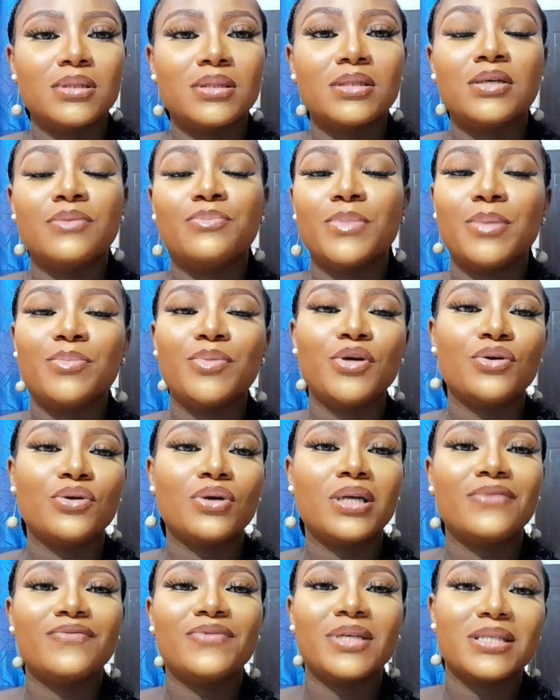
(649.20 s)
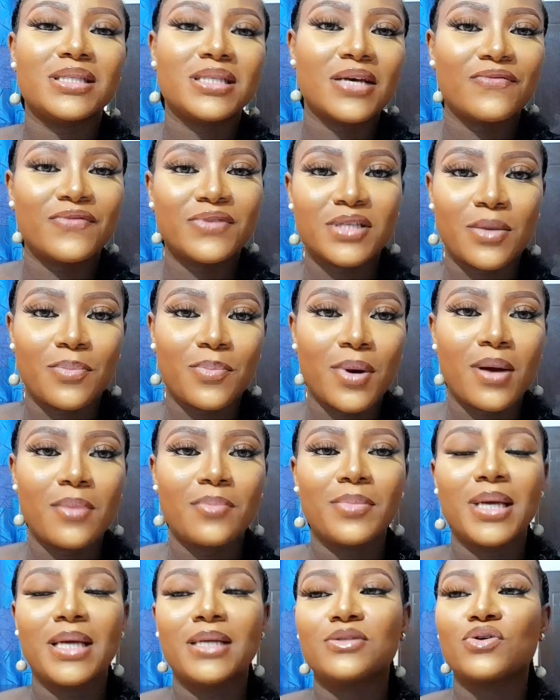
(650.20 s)
maybe you're not even in a service
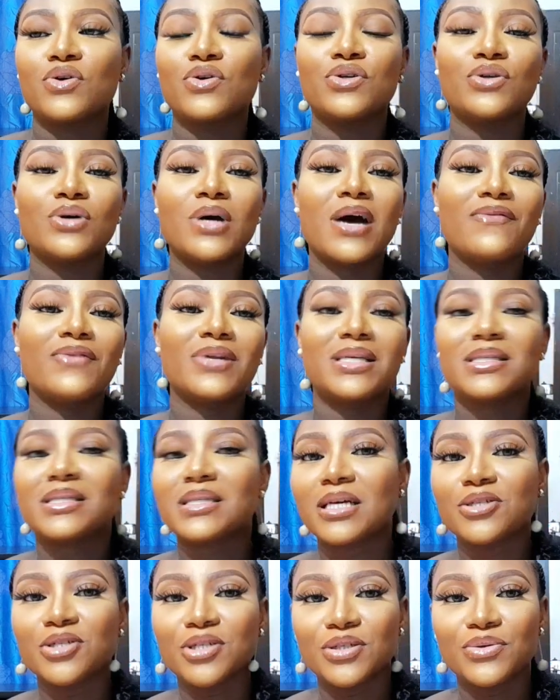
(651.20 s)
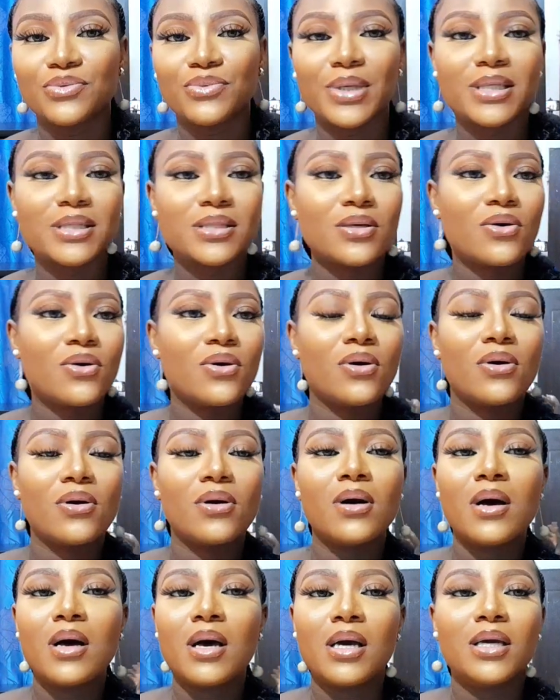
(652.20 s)
apartment or you don't have an extra generator.
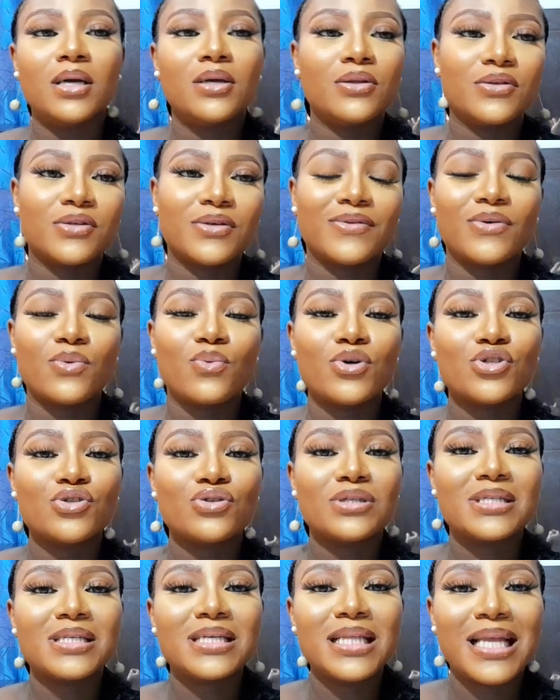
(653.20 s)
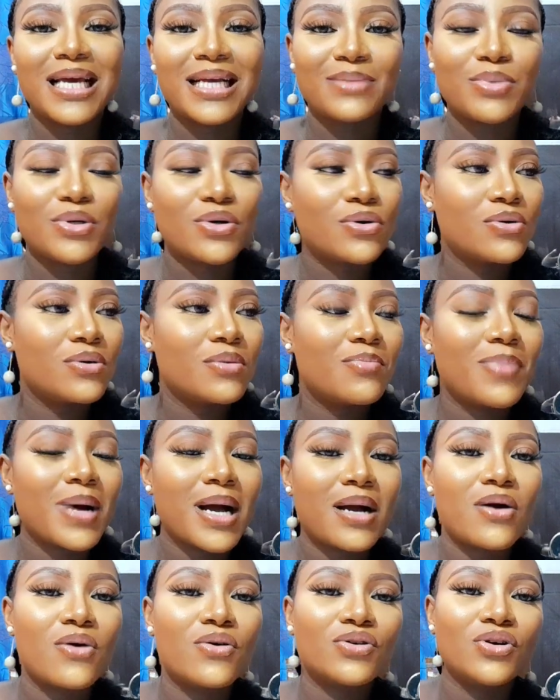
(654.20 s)
And so once you see light, we go
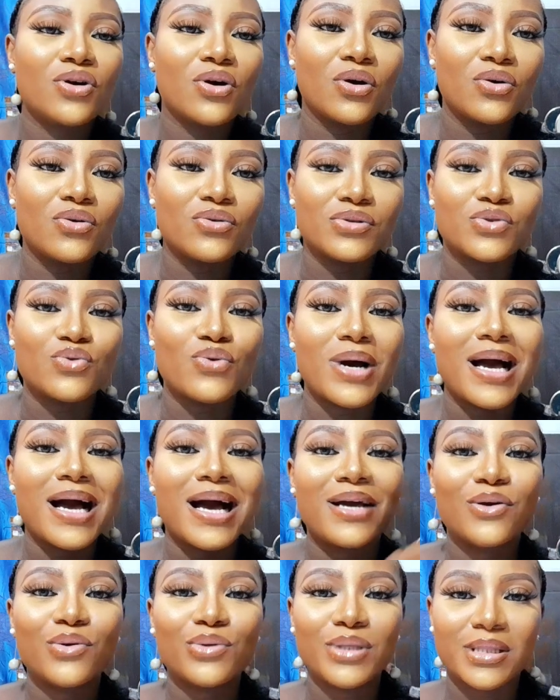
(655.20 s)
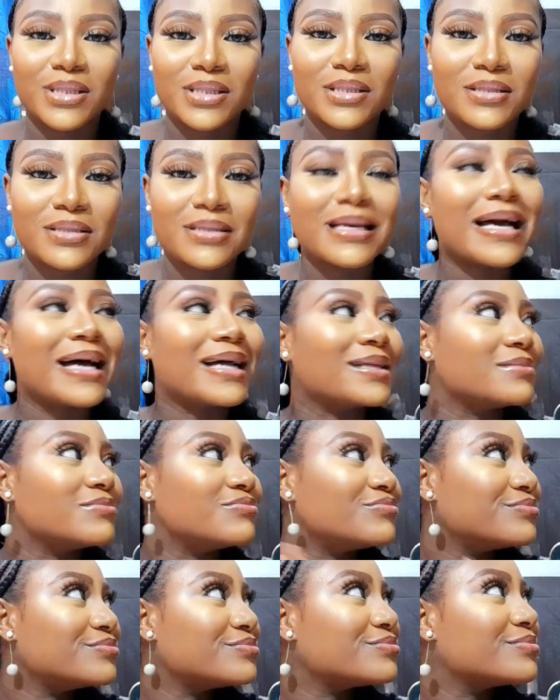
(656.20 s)
pack all your clothes, go iron it,
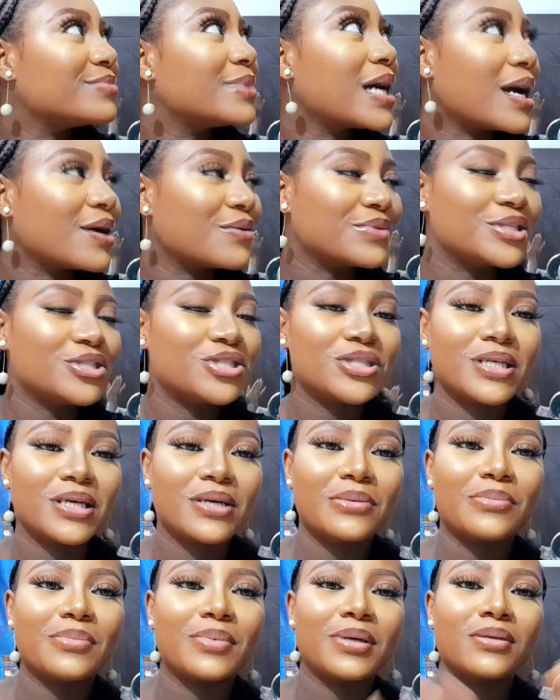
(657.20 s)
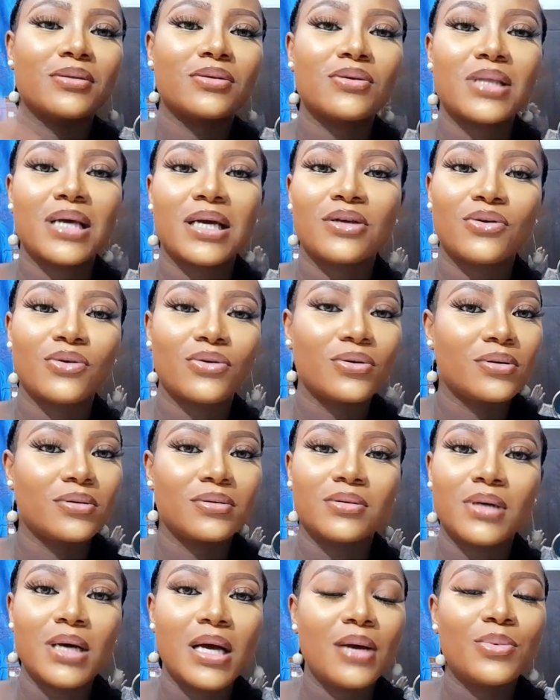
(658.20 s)
arrange them, you know that you're wrong.
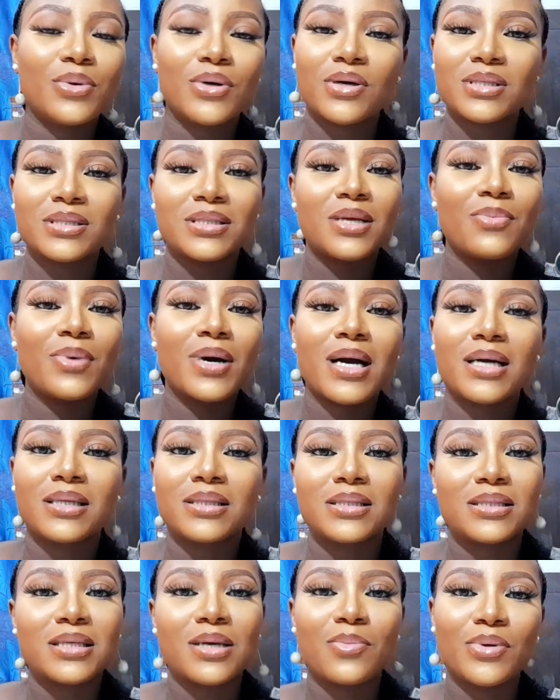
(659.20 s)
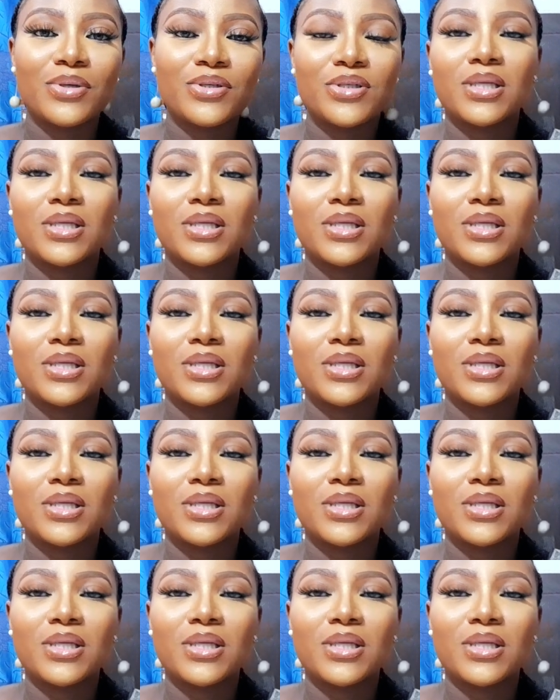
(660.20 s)
Because never can disappoint